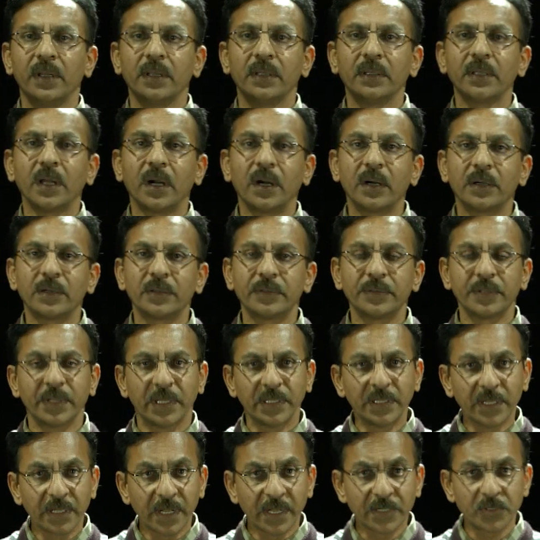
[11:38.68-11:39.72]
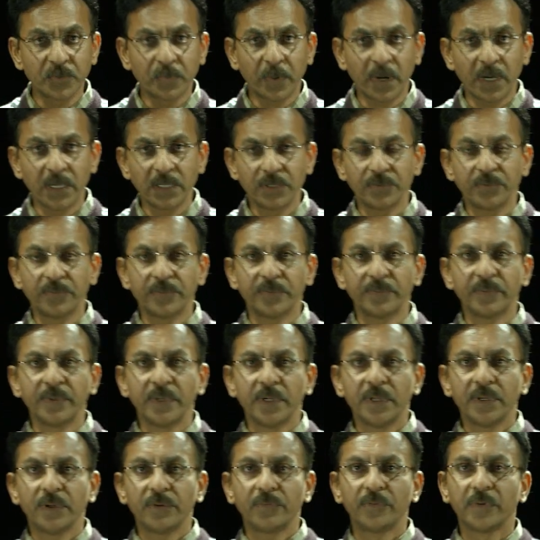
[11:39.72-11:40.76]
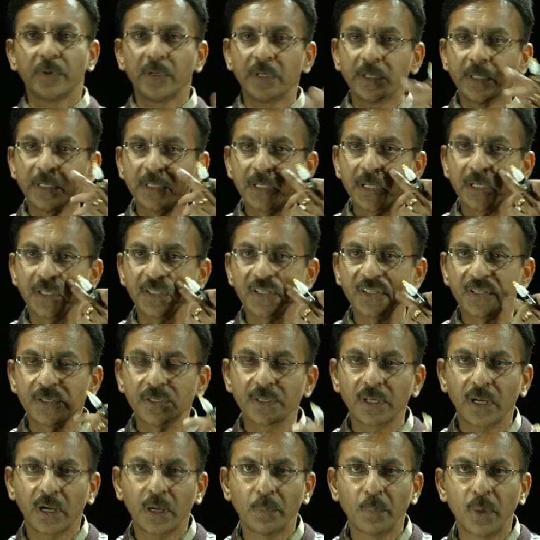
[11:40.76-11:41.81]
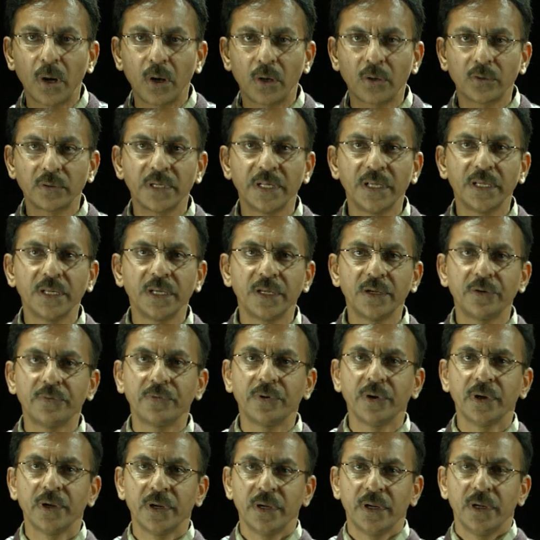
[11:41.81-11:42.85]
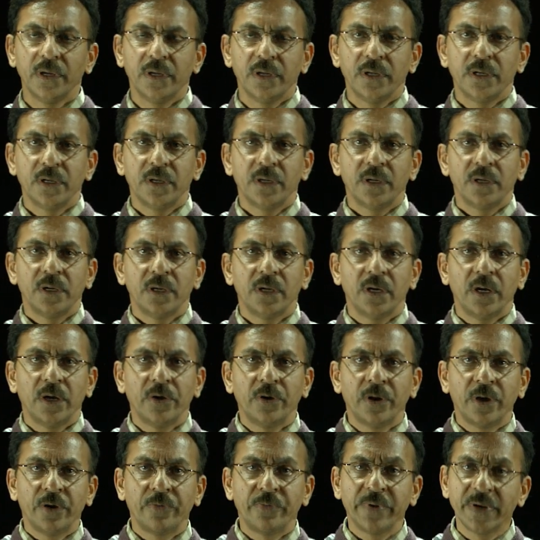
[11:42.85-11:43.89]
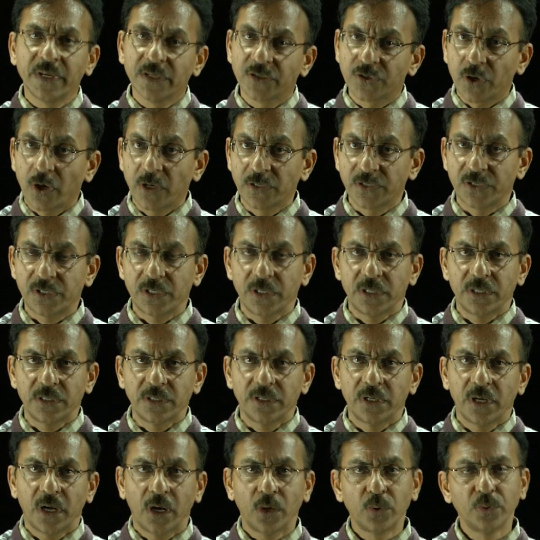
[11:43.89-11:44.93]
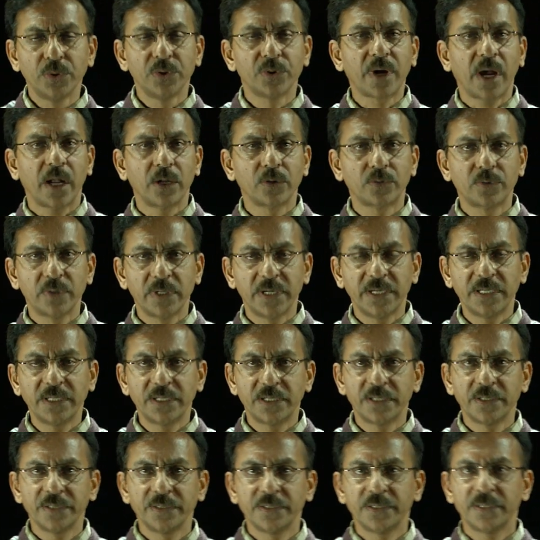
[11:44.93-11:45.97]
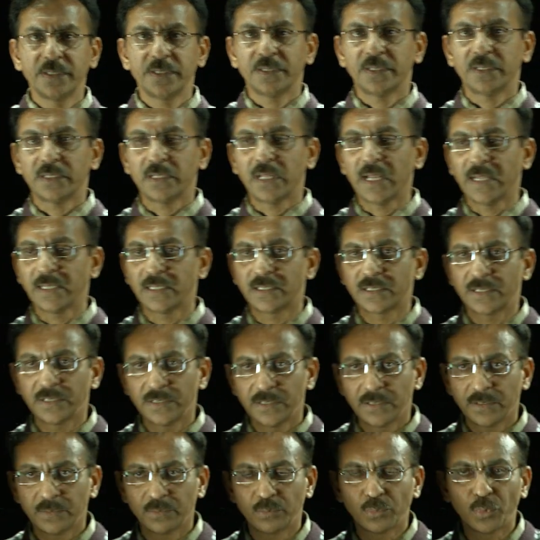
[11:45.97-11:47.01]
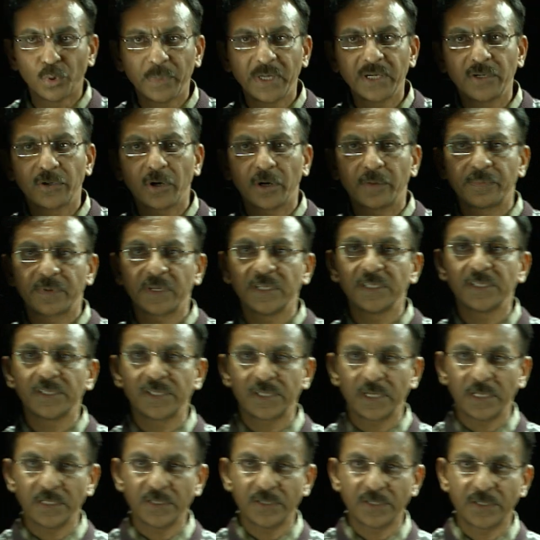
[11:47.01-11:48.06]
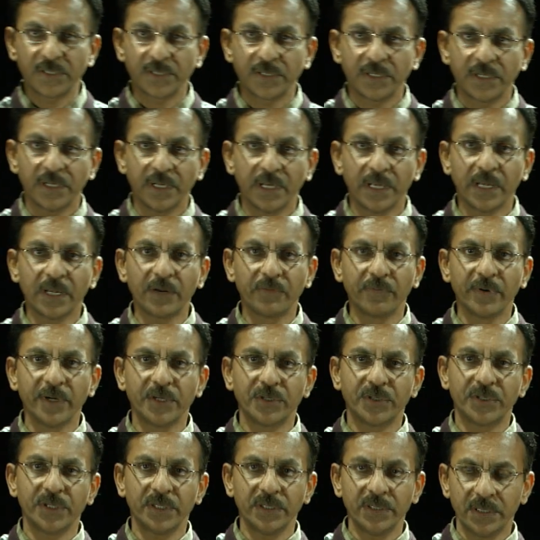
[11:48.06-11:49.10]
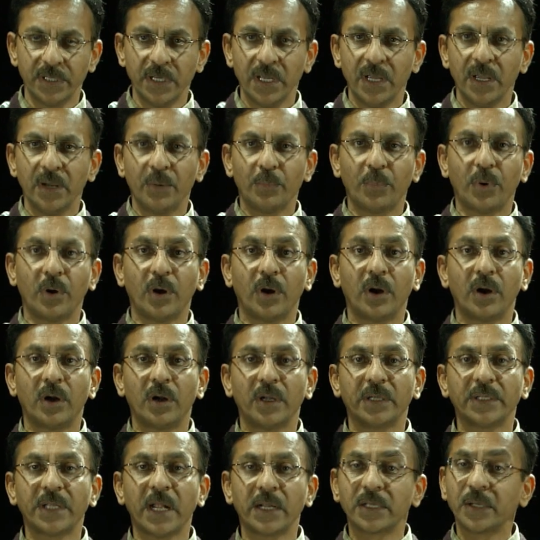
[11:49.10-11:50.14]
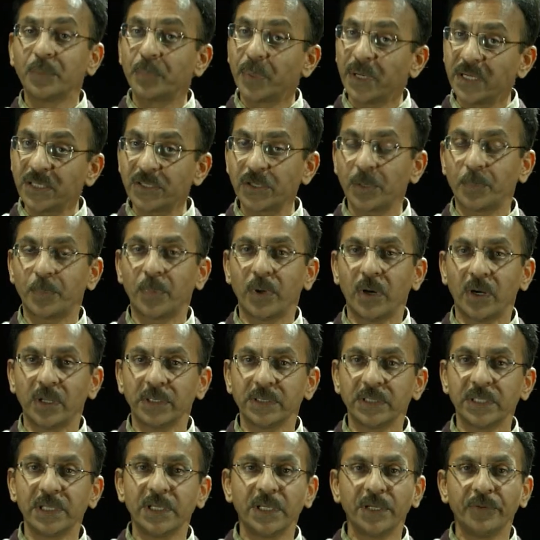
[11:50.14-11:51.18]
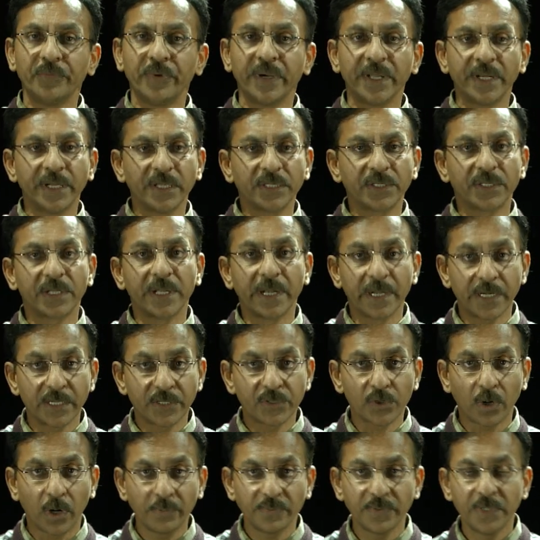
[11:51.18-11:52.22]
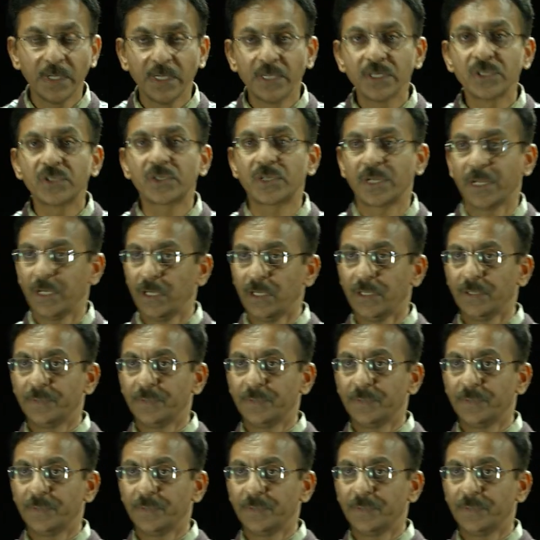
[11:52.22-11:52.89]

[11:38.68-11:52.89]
Now, in the next part, we will discuss about the various constant, how you calculate like moment of resistance equations for that depends upon the various grades of steel.